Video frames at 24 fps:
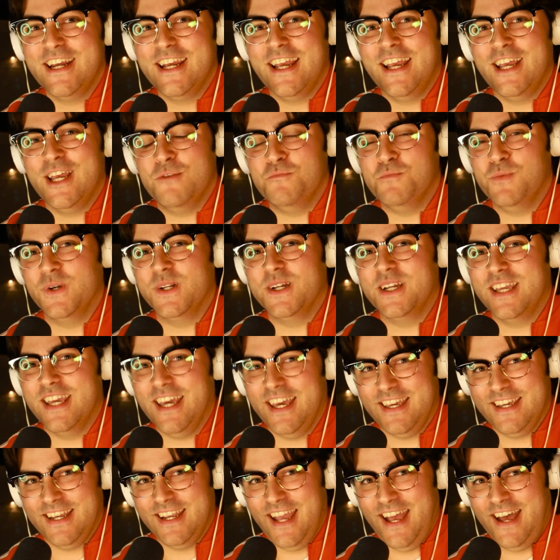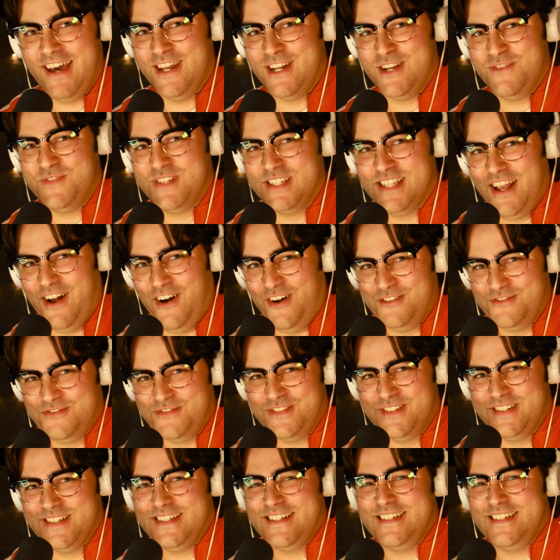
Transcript: and put a gag on himself.